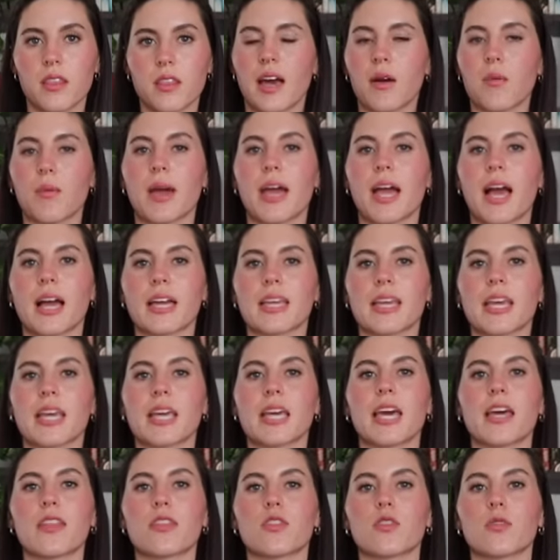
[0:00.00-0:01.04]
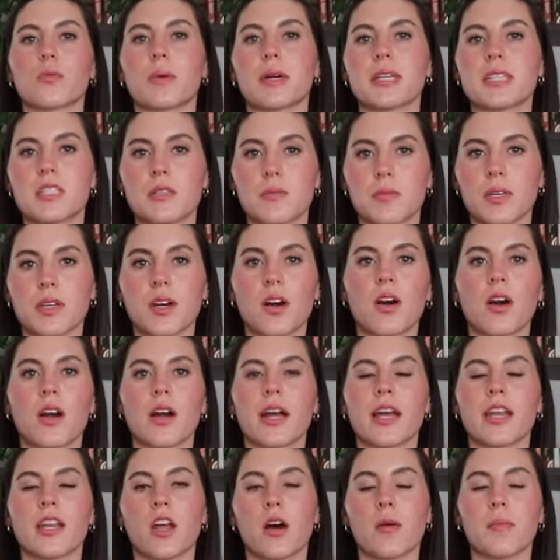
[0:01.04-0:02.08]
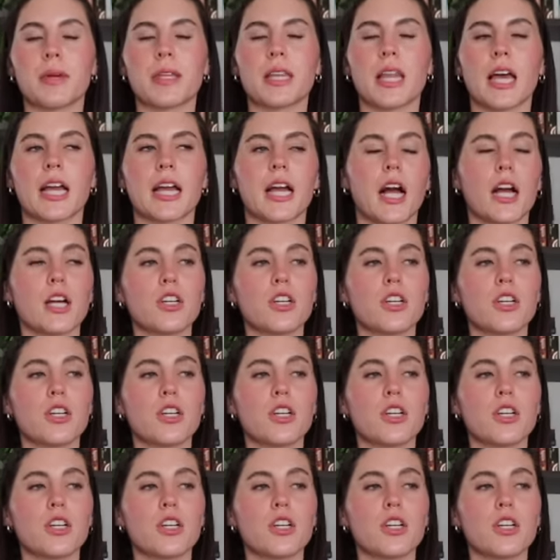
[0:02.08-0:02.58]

That way I can get through my TBR and not be like,